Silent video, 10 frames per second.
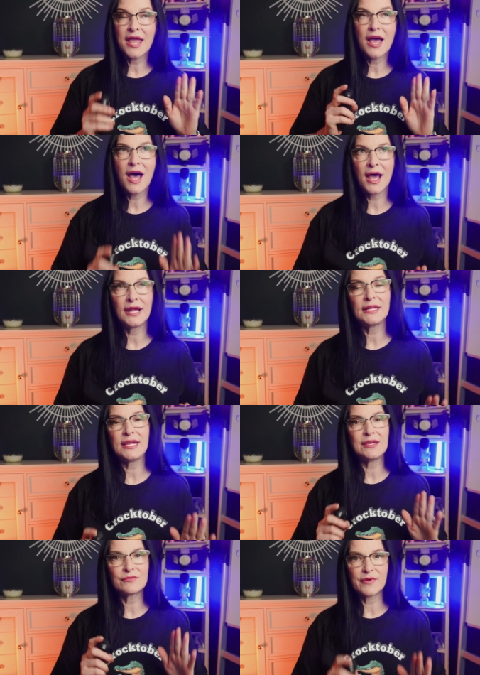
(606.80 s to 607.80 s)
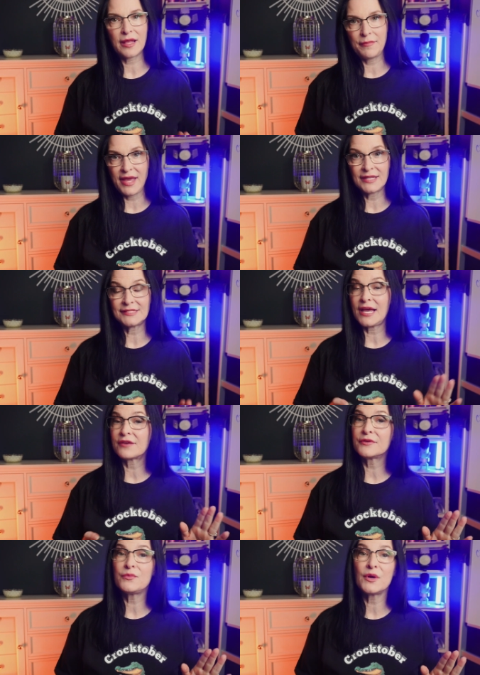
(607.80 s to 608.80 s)
highly recommend
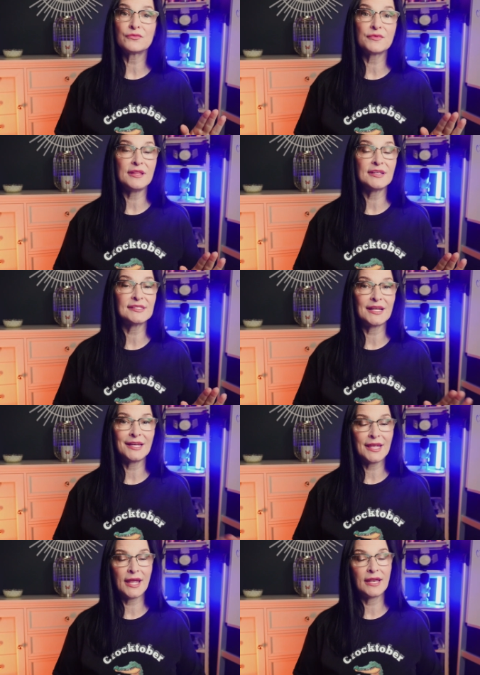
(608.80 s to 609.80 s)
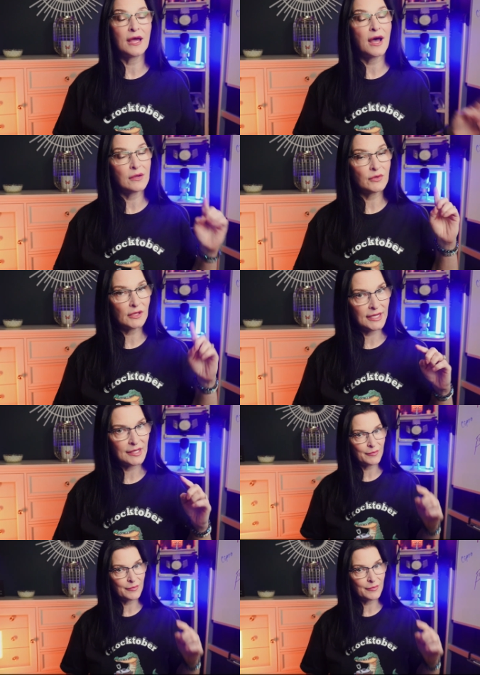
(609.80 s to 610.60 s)
everyone read this, and again, I will link it